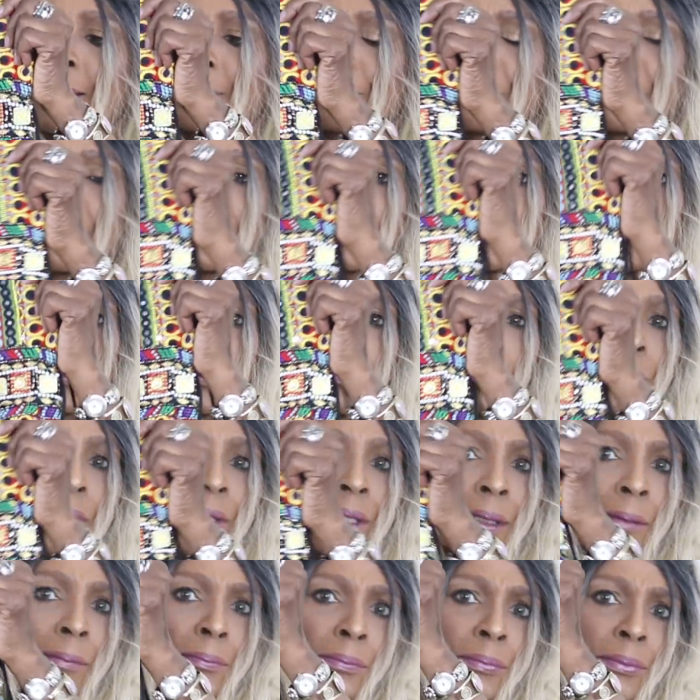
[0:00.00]
This will be
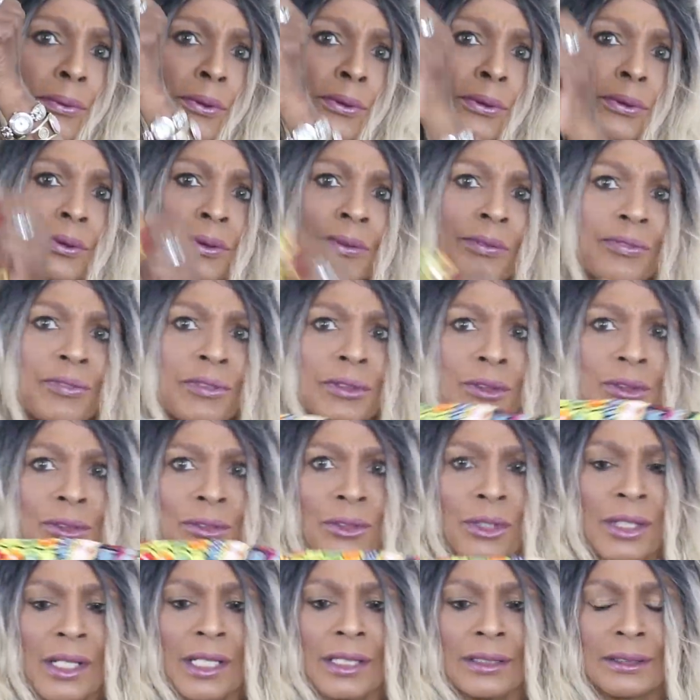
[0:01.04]
a beautiful
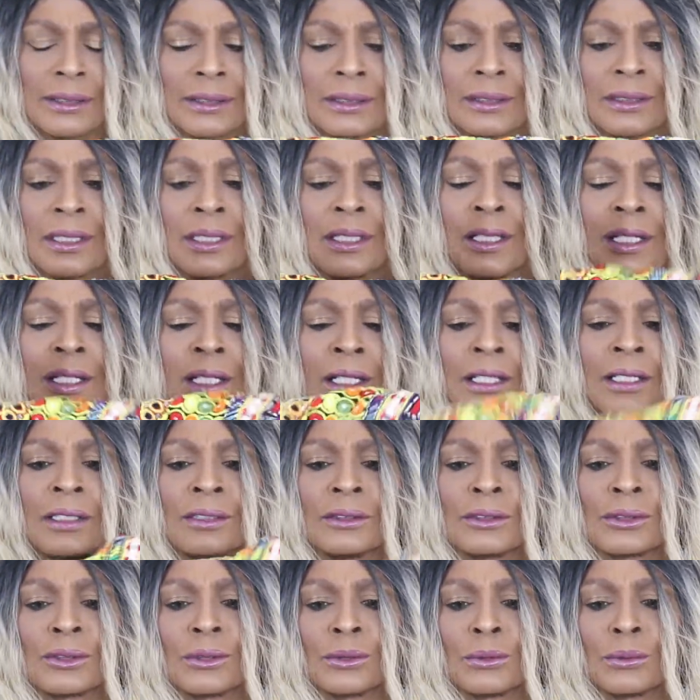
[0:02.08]
dress
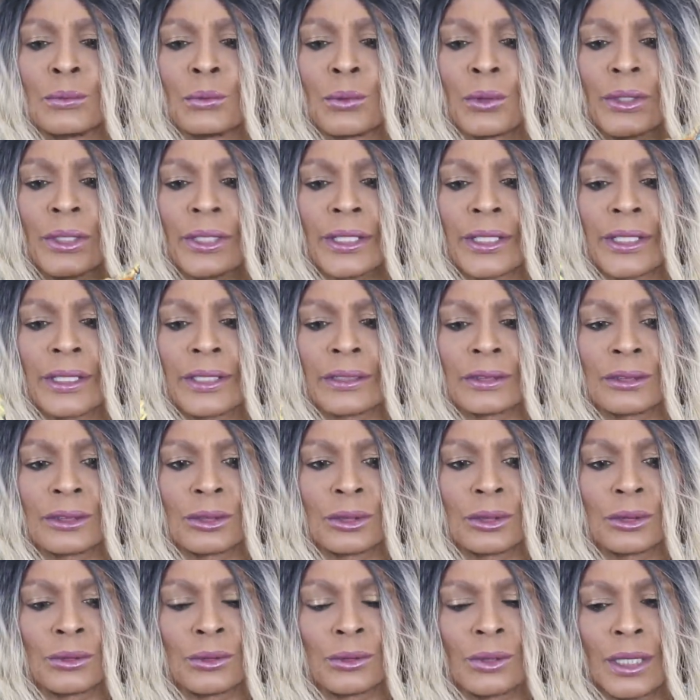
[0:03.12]
to wear
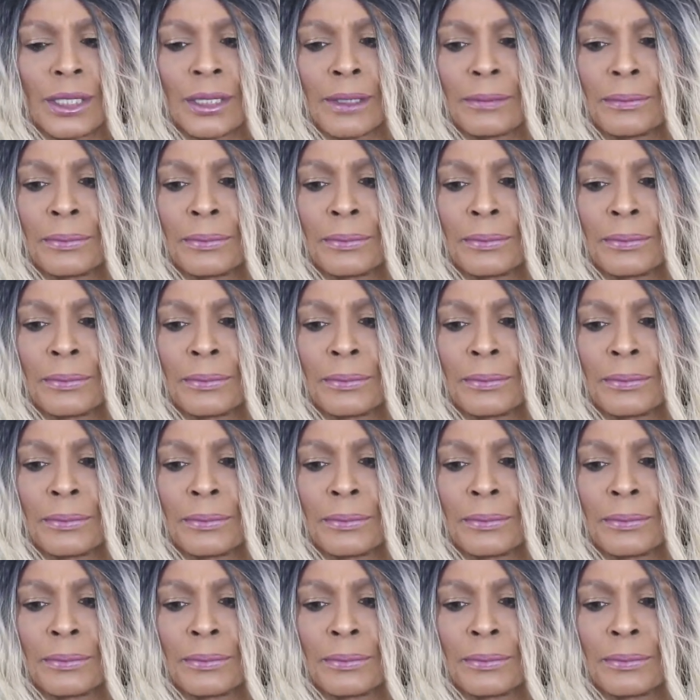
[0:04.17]
to a